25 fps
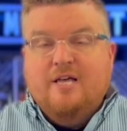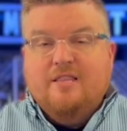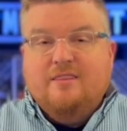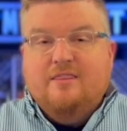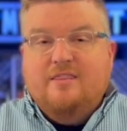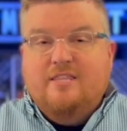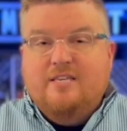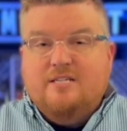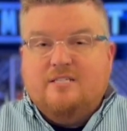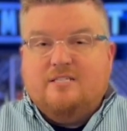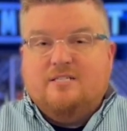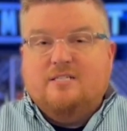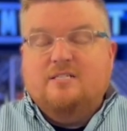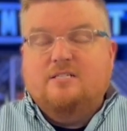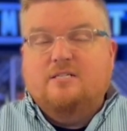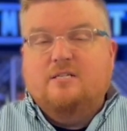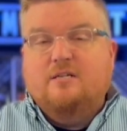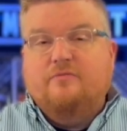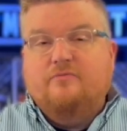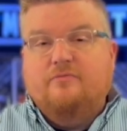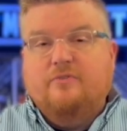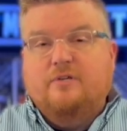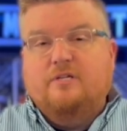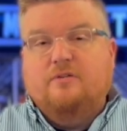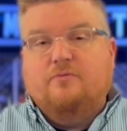this is an
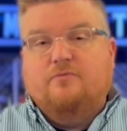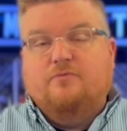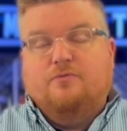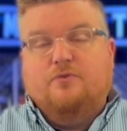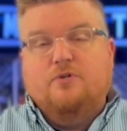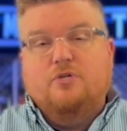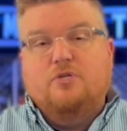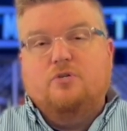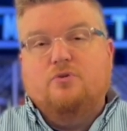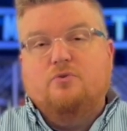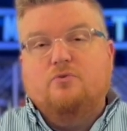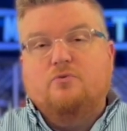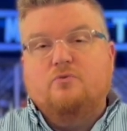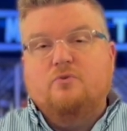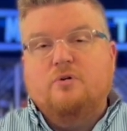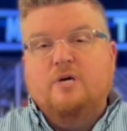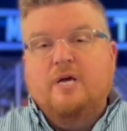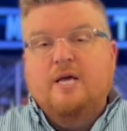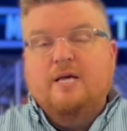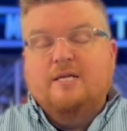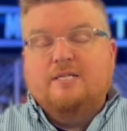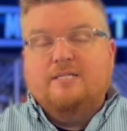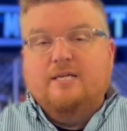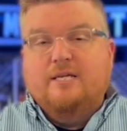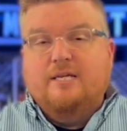event for you
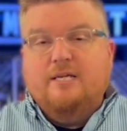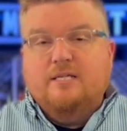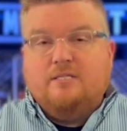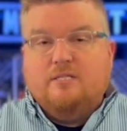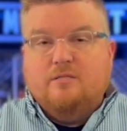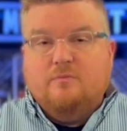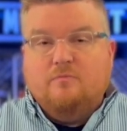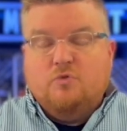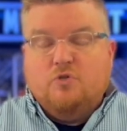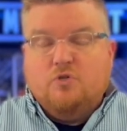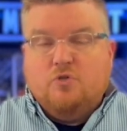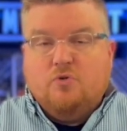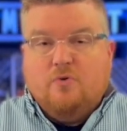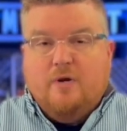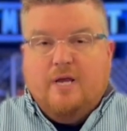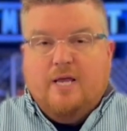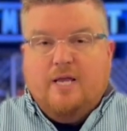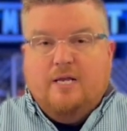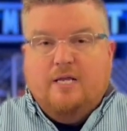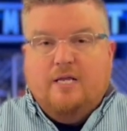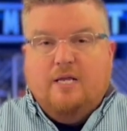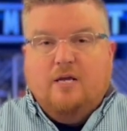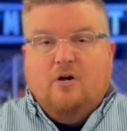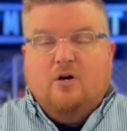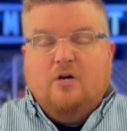to get some
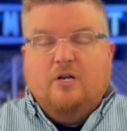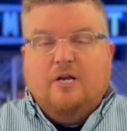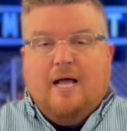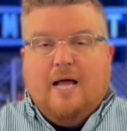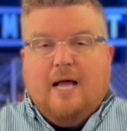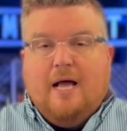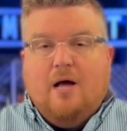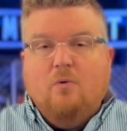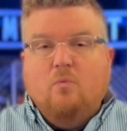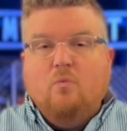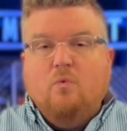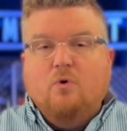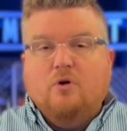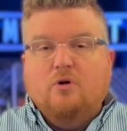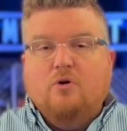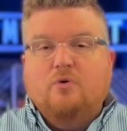training on how we're